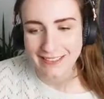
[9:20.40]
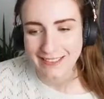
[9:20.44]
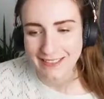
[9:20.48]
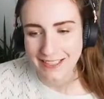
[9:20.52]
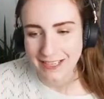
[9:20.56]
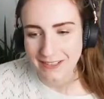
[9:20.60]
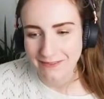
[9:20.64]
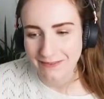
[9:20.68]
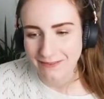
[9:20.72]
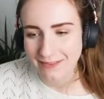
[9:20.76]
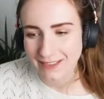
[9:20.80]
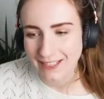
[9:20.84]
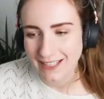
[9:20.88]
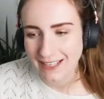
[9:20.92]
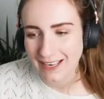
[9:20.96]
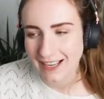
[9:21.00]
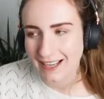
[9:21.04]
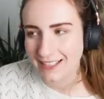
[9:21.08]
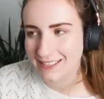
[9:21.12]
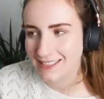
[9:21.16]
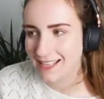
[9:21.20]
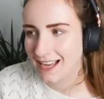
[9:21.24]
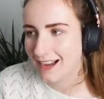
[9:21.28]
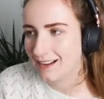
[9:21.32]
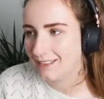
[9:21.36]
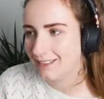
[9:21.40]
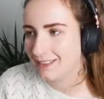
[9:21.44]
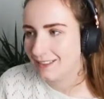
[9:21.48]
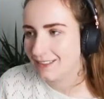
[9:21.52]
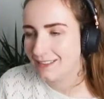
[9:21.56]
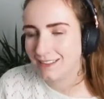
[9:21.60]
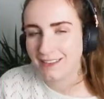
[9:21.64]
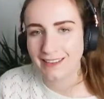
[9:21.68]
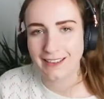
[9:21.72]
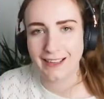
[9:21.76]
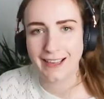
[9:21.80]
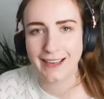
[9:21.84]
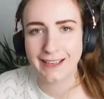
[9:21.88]
You don't realize how
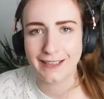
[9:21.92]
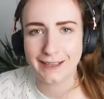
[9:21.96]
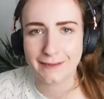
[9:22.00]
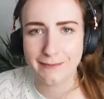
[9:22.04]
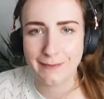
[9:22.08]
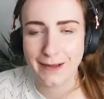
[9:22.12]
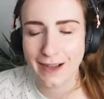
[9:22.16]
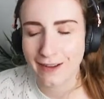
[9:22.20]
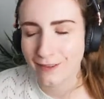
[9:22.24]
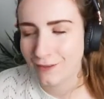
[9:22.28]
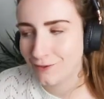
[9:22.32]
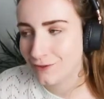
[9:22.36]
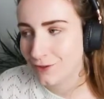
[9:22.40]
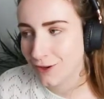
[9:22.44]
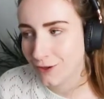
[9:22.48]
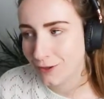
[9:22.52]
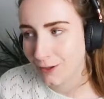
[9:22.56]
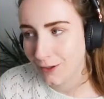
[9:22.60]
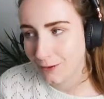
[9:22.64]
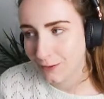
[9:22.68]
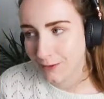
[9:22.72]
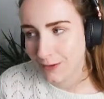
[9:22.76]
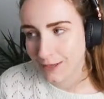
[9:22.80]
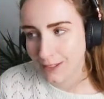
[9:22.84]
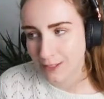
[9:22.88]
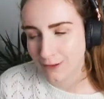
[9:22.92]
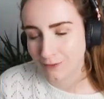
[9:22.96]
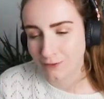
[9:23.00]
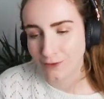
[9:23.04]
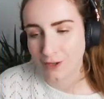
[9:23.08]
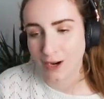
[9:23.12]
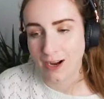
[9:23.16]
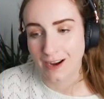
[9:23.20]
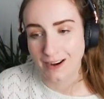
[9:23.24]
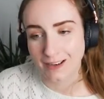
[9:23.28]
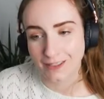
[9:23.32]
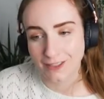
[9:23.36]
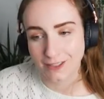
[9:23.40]
little like amount of toddler things you've
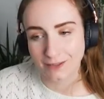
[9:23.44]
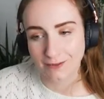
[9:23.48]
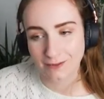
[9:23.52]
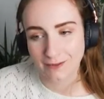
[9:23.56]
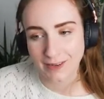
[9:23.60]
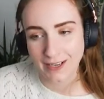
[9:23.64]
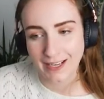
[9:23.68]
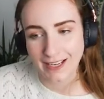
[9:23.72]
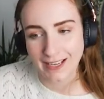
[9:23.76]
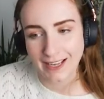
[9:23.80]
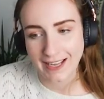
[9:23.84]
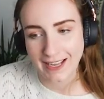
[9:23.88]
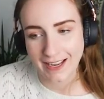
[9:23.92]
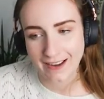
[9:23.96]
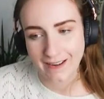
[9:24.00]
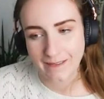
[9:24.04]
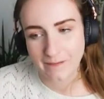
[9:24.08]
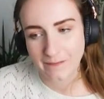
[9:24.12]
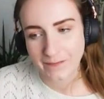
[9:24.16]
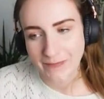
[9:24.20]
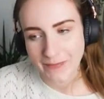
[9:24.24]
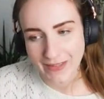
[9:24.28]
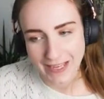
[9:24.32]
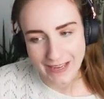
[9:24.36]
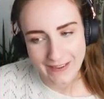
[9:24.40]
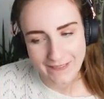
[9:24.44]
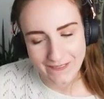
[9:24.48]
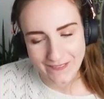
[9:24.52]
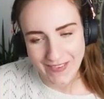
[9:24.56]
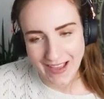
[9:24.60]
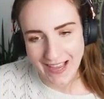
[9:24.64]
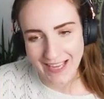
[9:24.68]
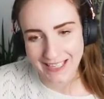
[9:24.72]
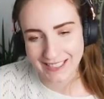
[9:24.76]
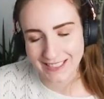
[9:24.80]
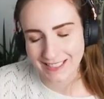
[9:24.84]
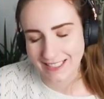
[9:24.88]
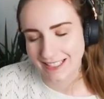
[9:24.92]
got. I should really
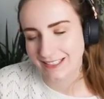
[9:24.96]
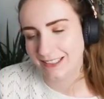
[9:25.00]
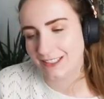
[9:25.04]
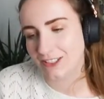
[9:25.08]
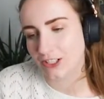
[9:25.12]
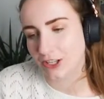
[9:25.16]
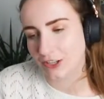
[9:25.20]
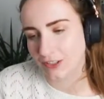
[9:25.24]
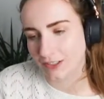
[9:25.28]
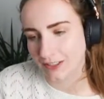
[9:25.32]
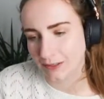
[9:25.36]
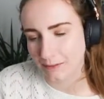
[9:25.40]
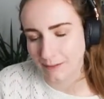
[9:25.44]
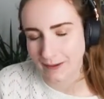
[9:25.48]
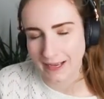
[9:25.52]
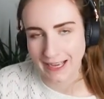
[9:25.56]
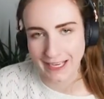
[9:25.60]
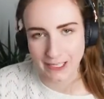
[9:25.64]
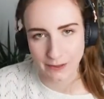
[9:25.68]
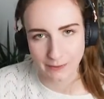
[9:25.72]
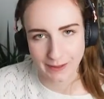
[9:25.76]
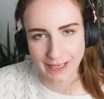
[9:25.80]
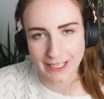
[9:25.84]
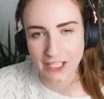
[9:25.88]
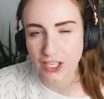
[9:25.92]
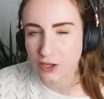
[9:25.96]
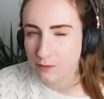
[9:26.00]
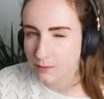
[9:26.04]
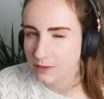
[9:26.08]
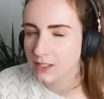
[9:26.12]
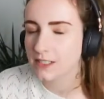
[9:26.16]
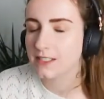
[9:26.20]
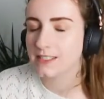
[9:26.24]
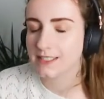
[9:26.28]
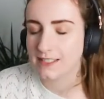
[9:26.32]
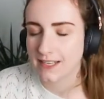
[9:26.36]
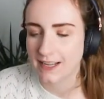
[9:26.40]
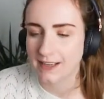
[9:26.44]
invest in the toddler pack. When it comes
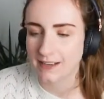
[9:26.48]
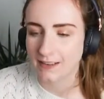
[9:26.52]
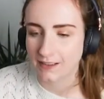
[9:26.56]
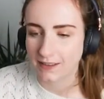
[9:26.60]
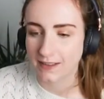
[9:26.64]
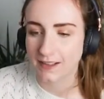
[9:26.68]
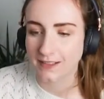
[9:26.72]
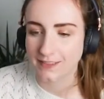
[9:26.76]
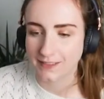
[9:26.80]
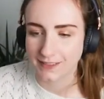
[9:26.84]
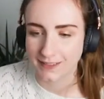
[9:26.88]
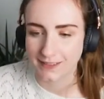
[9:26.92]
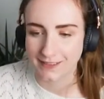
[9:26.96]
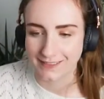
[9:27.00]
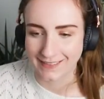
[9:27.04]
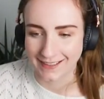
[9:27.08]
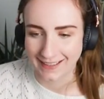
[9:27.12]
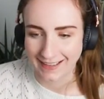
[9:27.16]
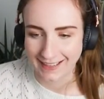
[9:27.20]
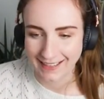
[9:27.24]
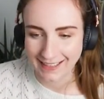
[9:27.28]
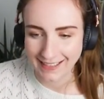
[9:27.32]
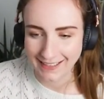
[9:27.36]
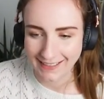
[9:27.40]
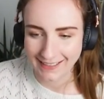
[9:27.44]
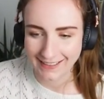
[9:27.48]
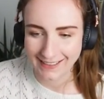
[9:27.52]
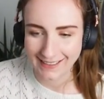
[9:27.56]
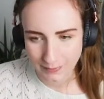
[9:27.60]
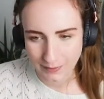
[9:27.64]
on sale, I'll do that.